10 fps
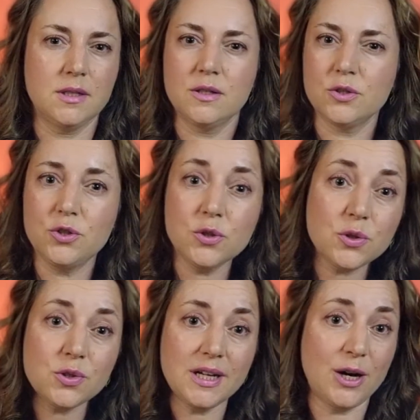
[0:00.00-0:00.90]
Do
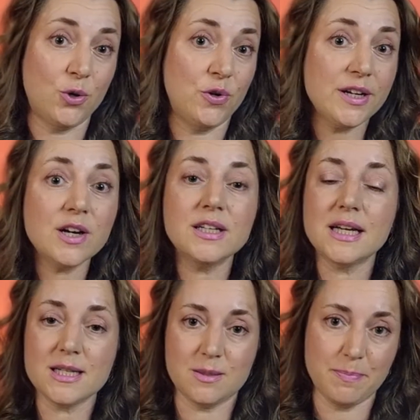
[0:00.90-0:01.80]
you now
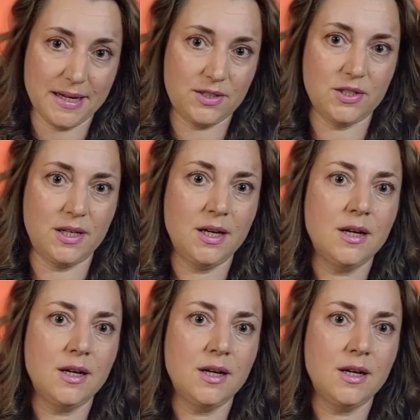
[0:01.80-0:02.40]
recognize better